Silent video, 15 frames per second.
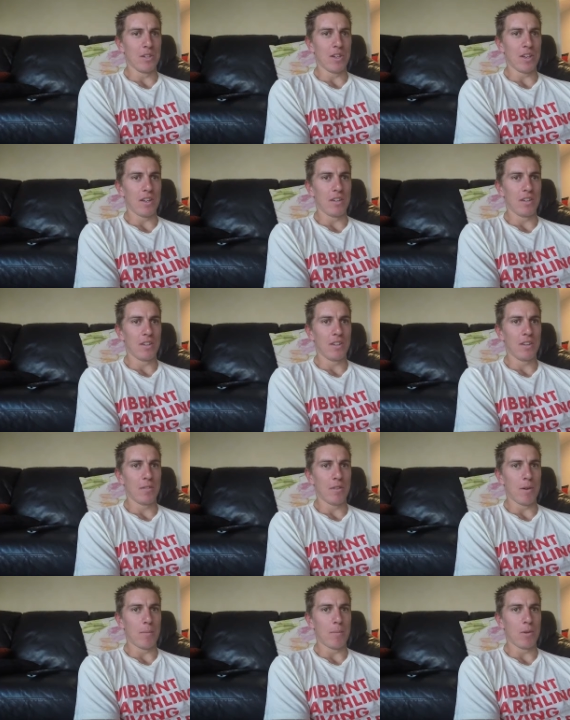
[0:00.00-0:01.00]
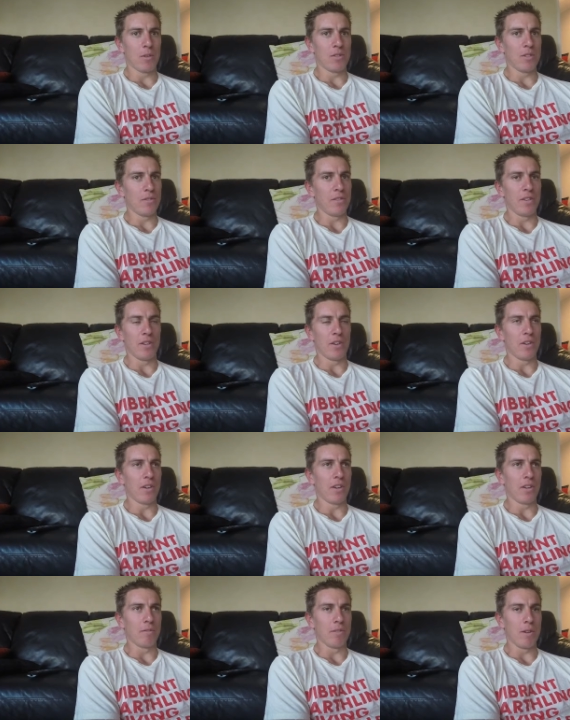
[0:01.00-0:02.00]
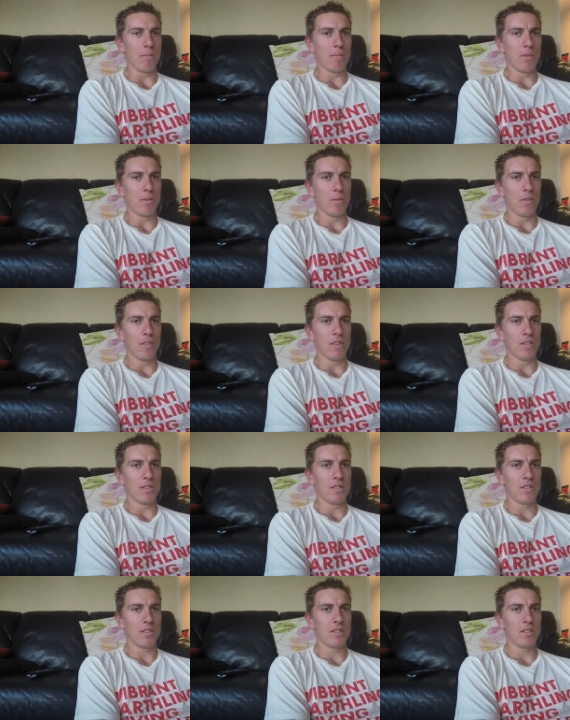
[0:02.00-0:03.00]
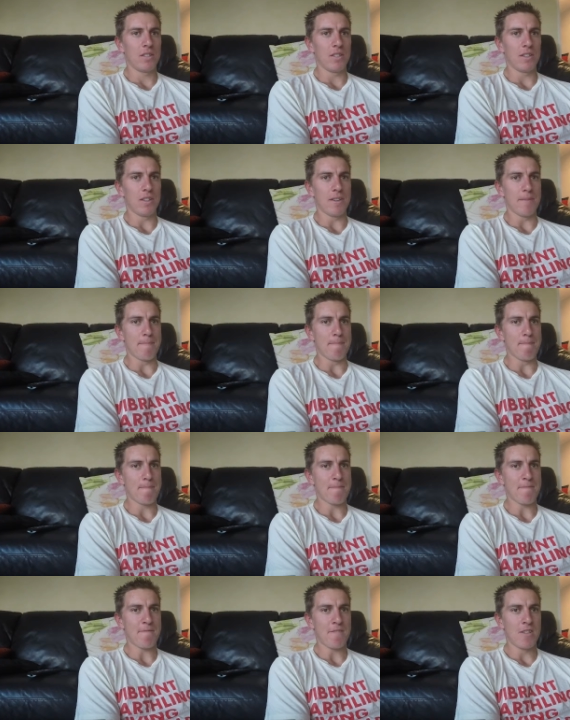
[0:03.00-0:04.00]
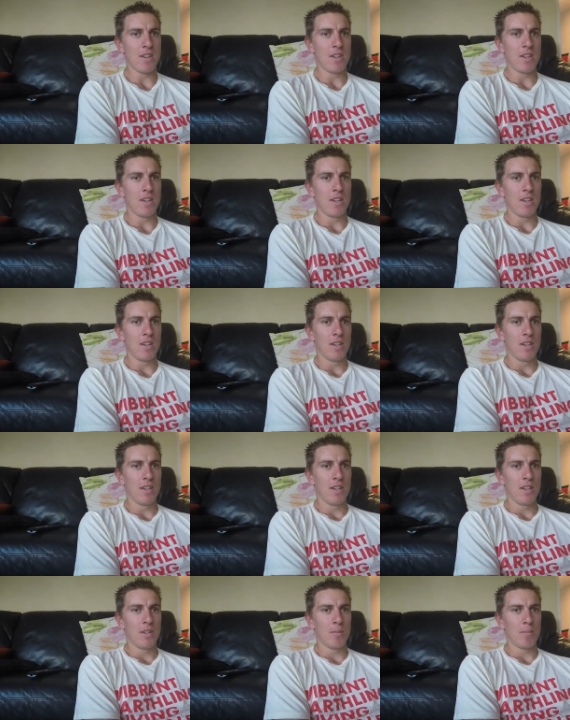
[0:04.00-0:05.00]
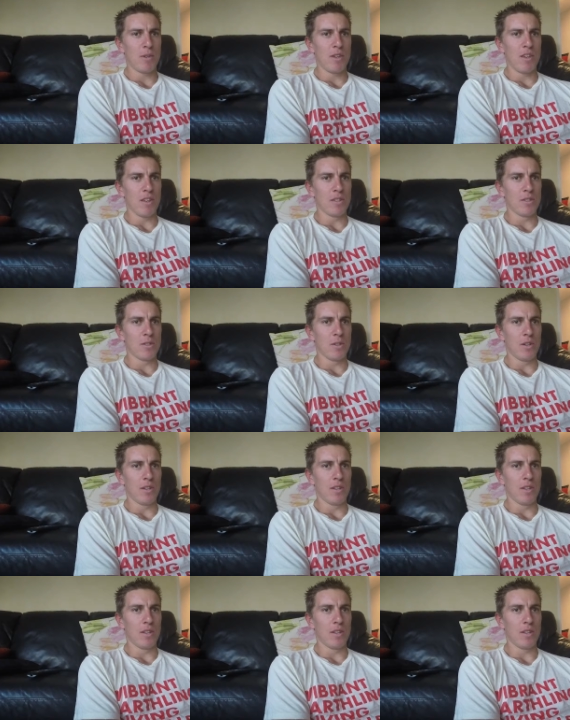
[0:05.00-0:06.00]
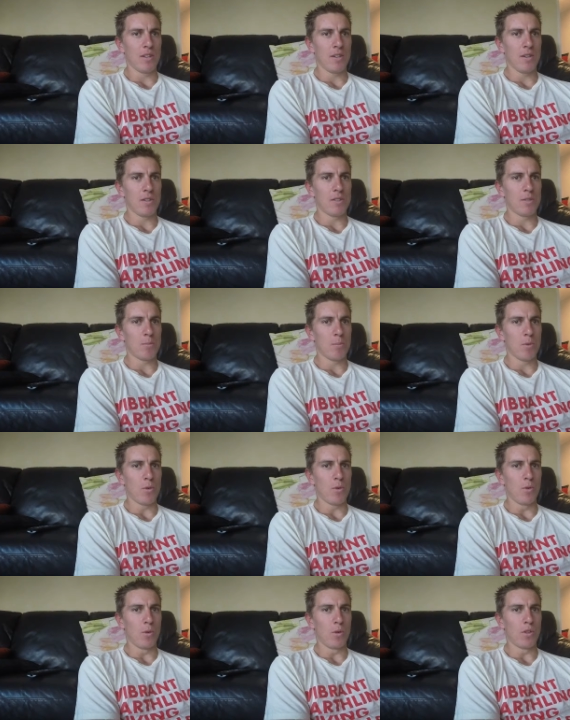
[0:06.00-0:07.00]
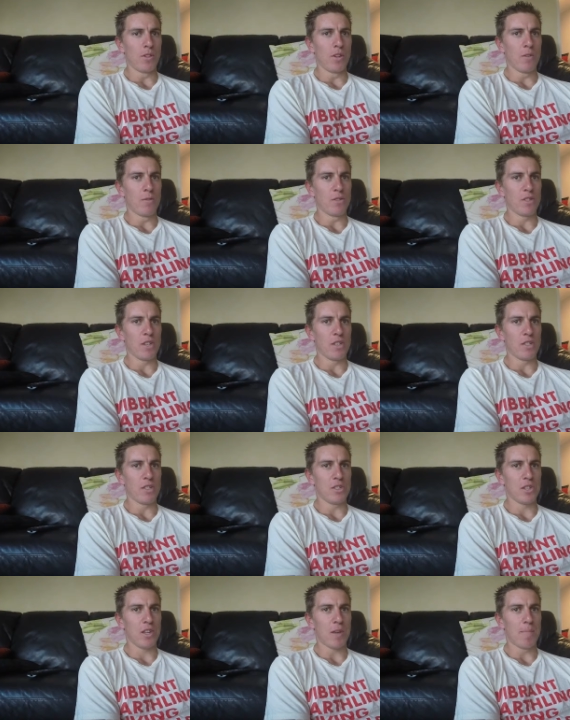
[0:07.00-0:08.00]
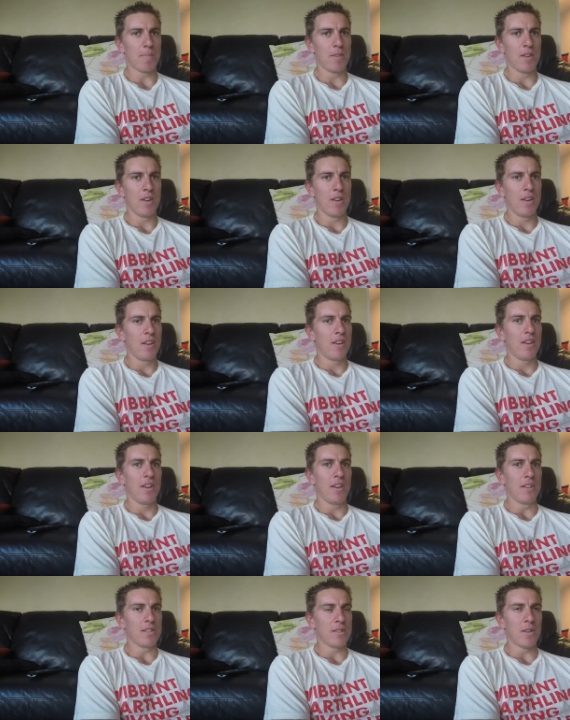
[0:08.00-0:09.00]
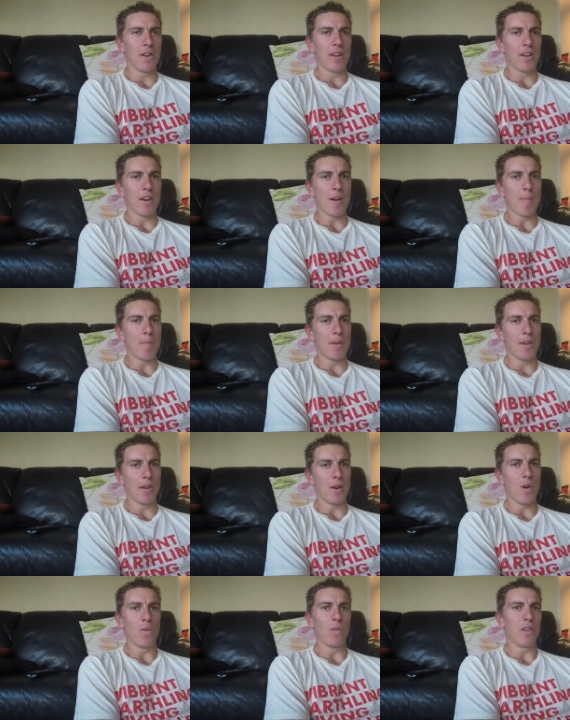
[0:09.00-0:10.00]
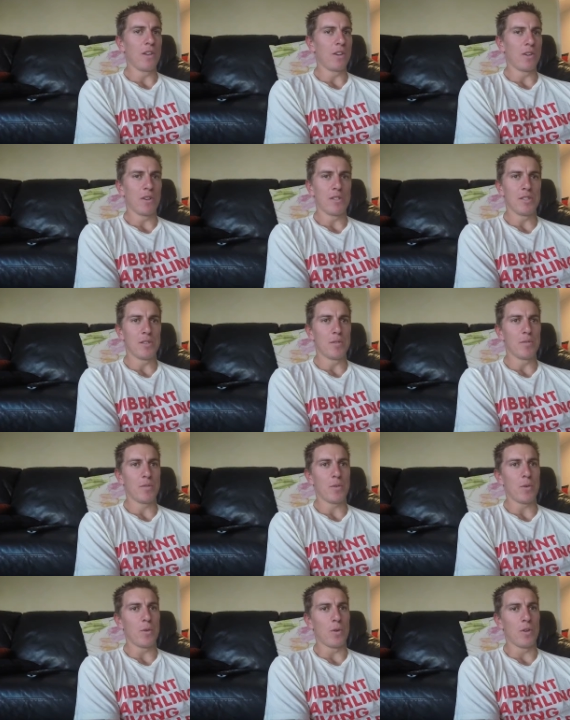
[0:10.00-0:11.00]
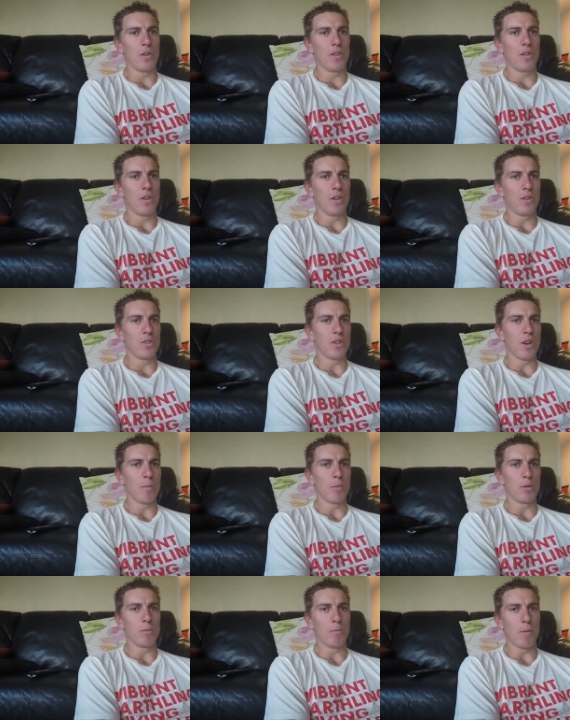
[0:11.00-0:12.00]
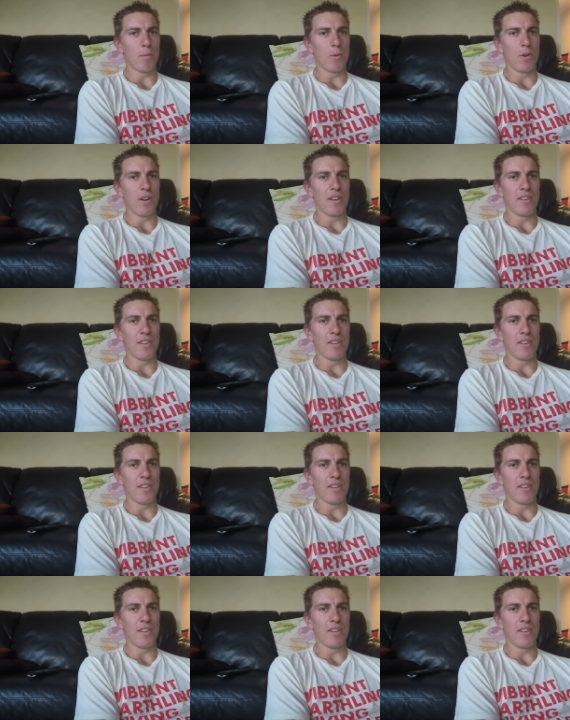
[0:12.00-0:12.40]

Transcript: You can't give up. I'm not definitely not going to give up with this. Um, but yeah, certainly lots more awkward conversations to come. And it's not like I'm being overly aggressive or you know trying to push my point.